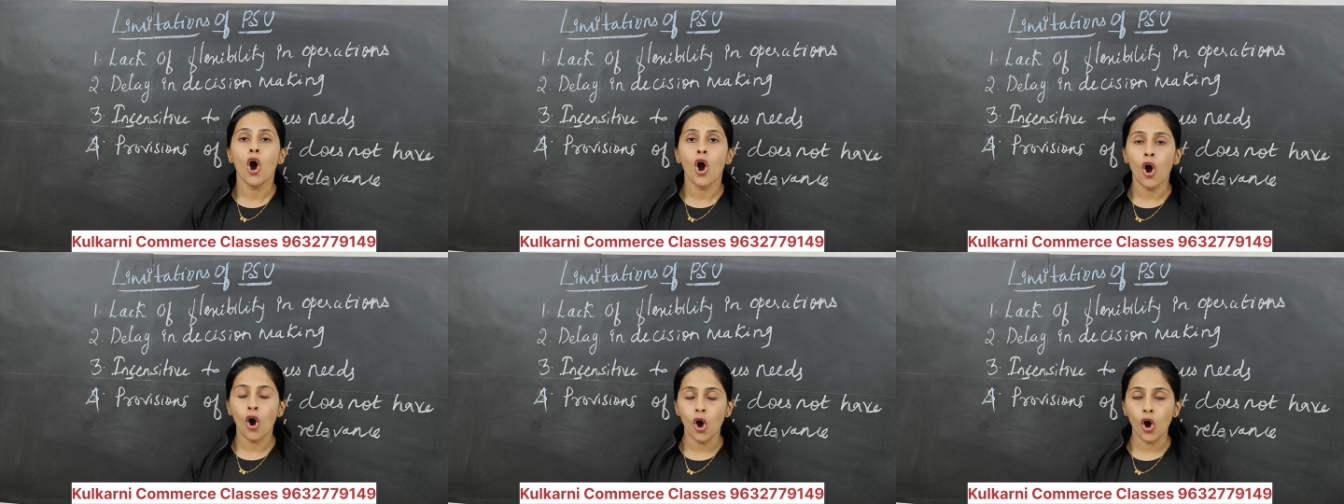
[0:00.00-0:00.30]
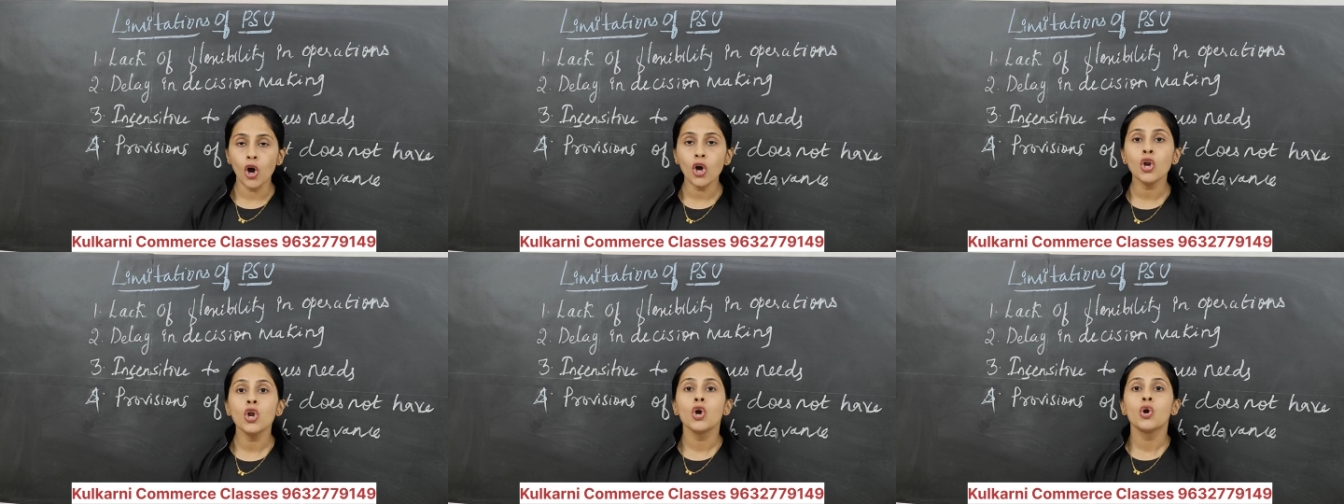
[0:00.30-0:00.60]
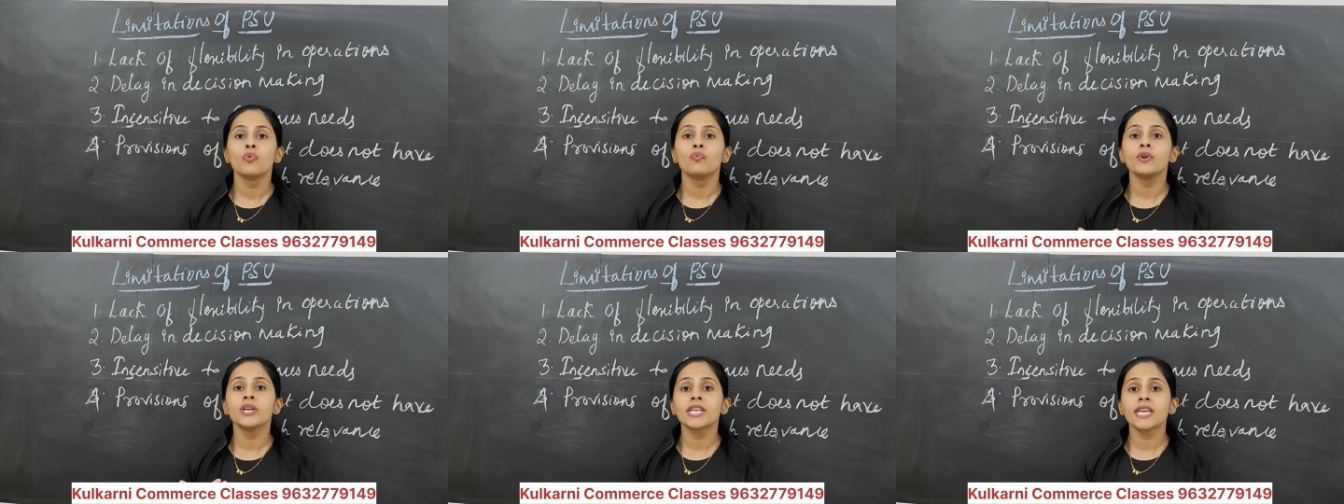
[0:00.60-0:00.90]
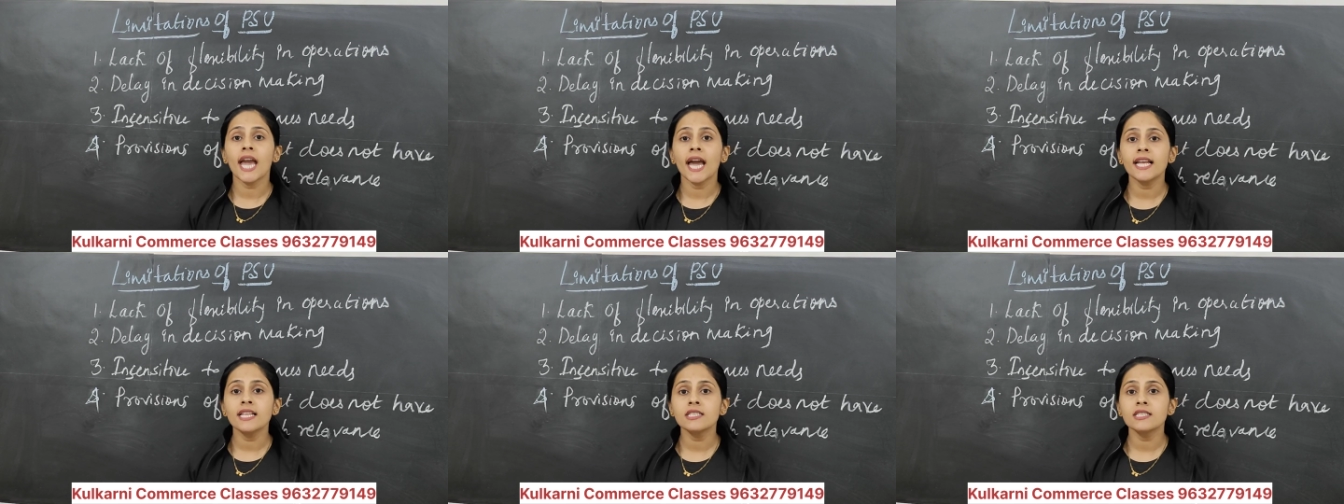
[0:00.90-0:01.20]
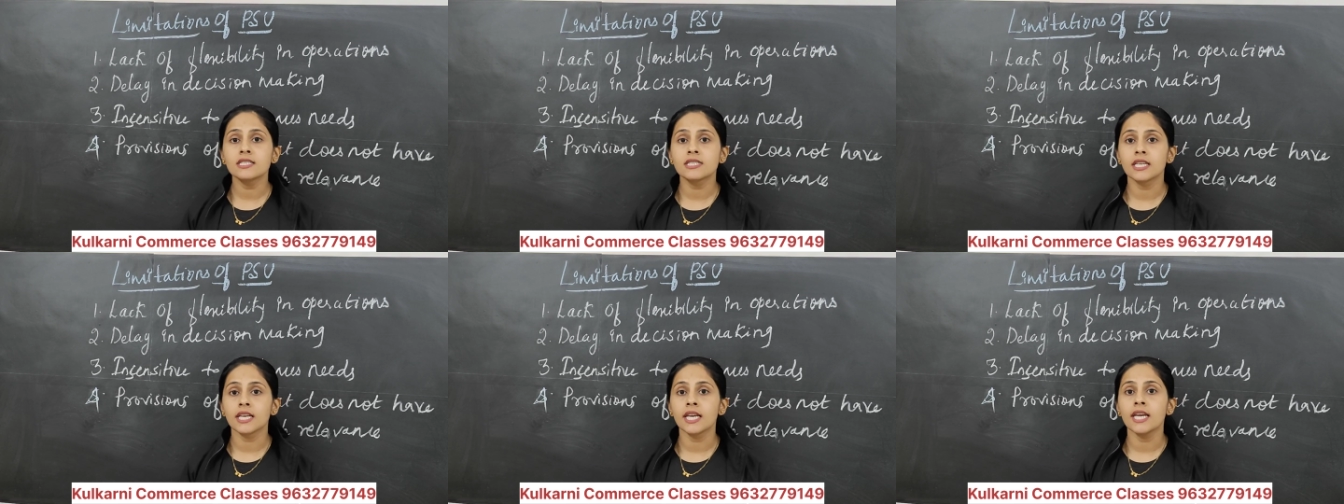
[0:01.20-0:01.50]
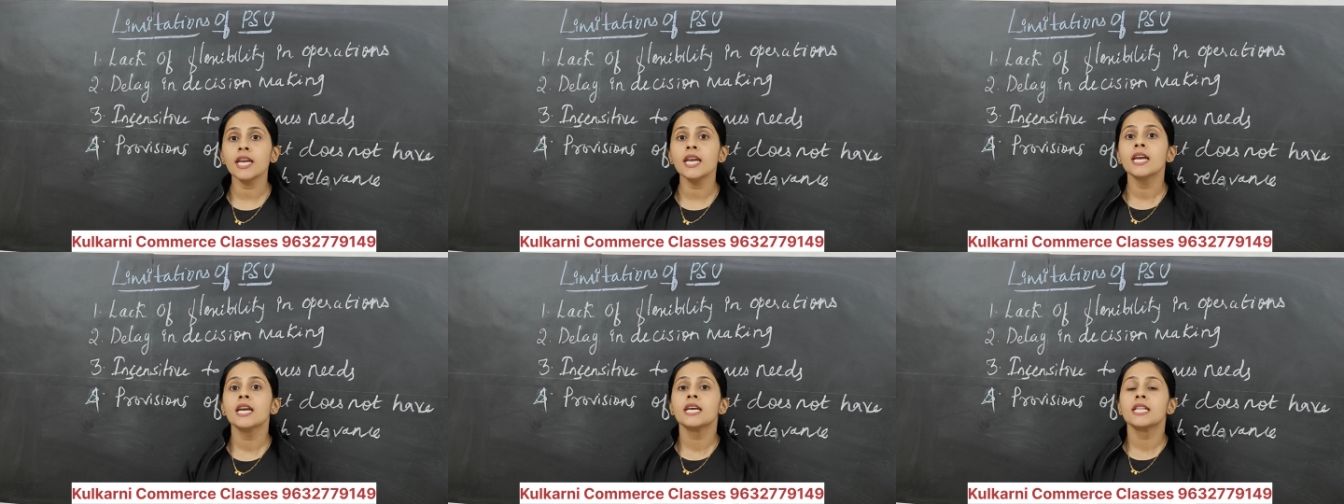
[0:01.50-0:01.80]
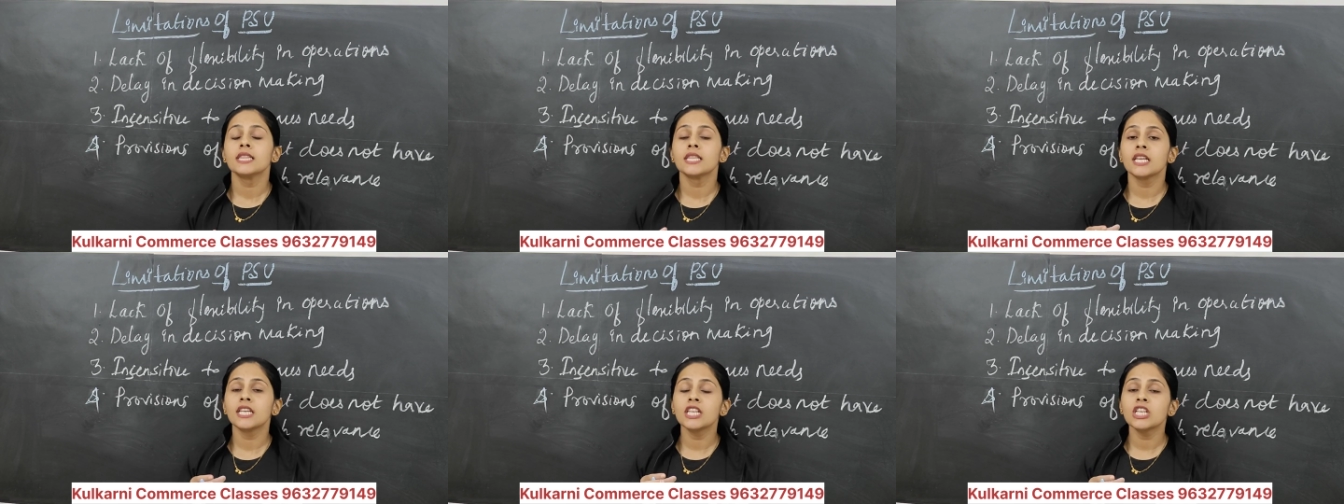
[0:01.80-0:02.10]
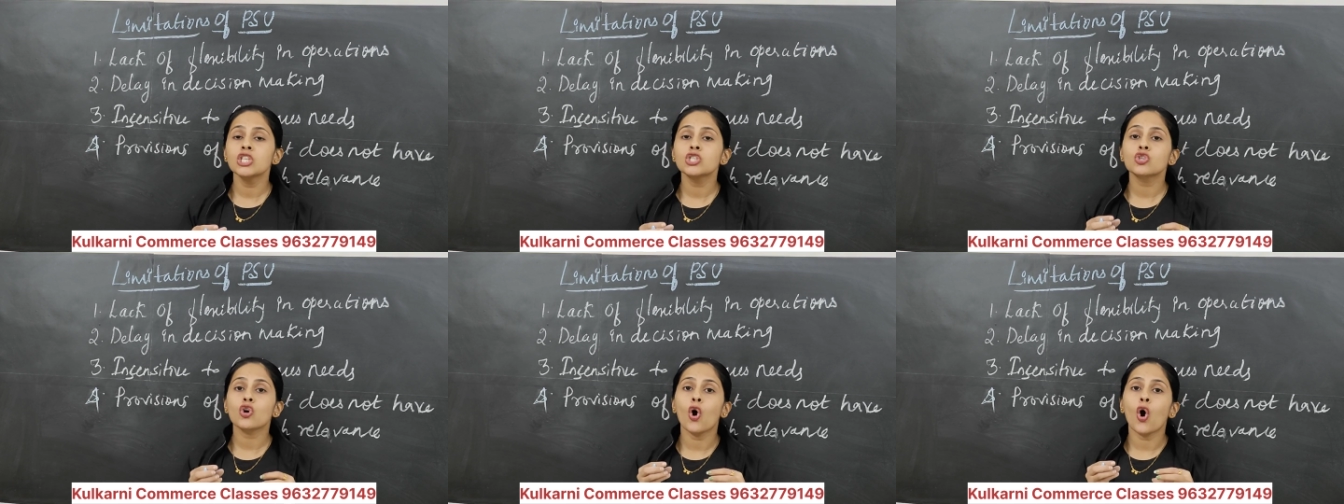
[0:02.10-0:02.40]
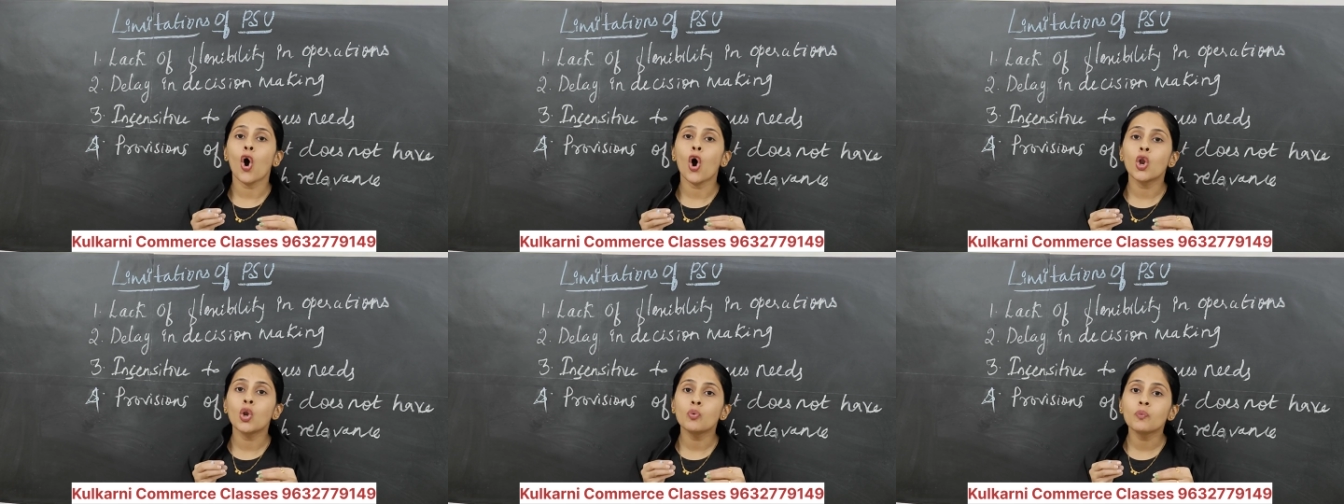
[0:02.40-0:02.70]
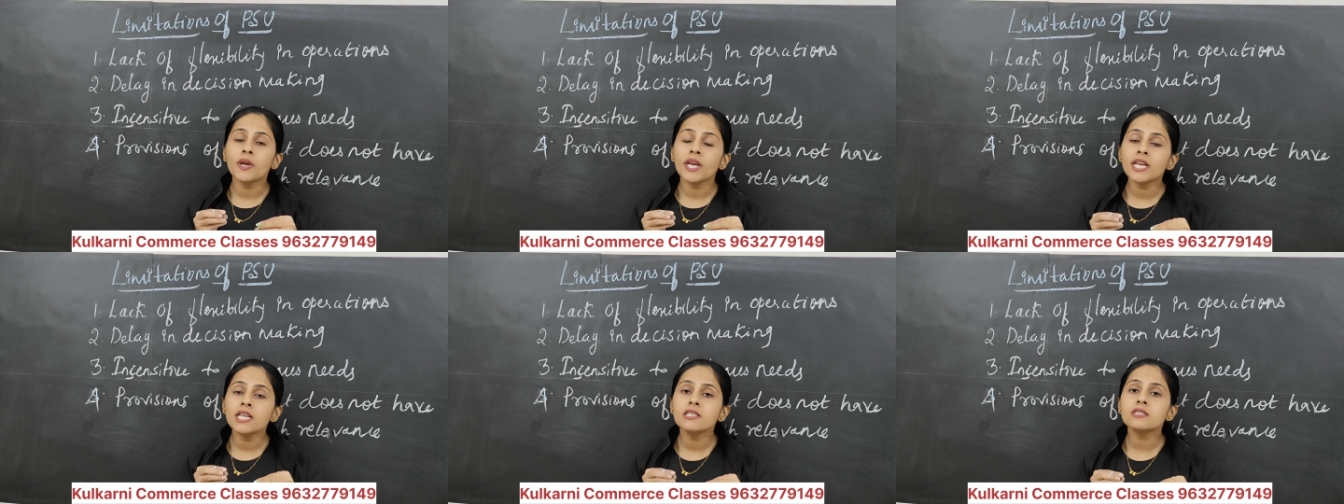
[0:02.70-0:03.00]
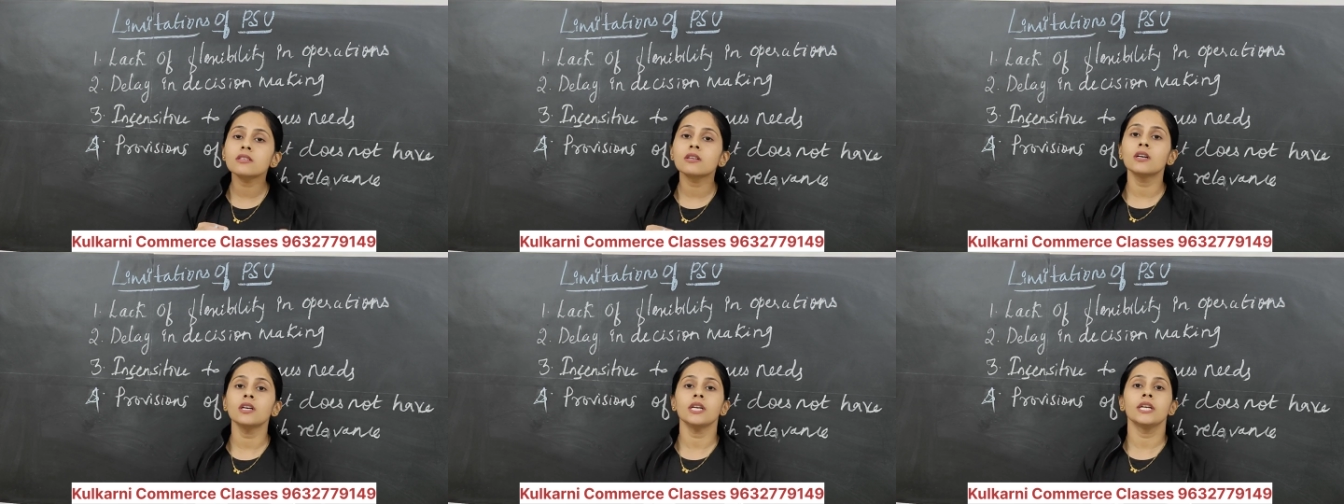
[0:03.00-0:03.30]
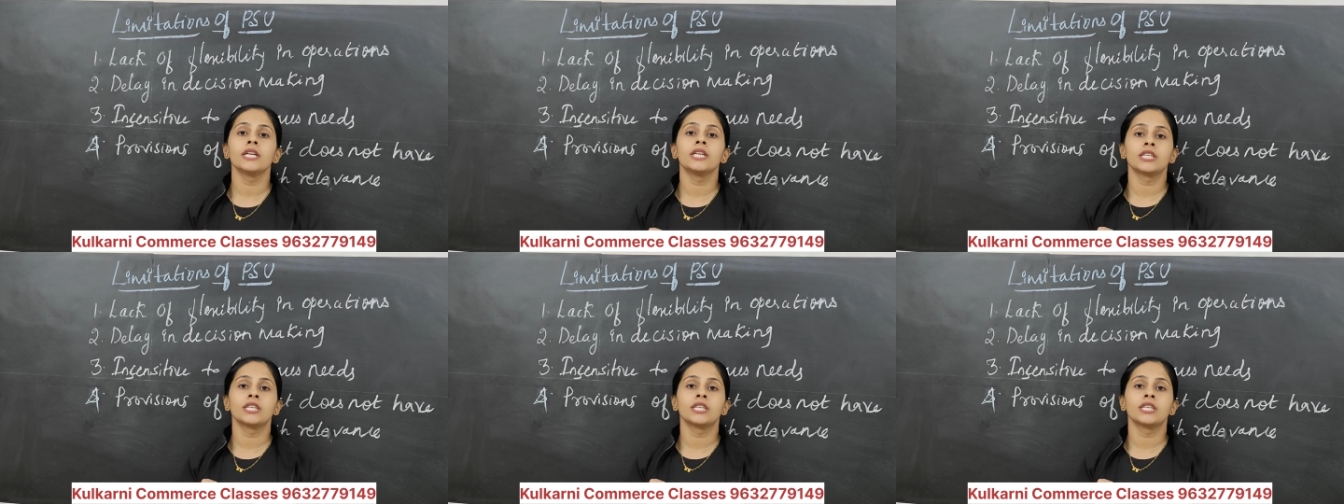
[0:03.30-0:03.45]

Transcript: or we can say there is always a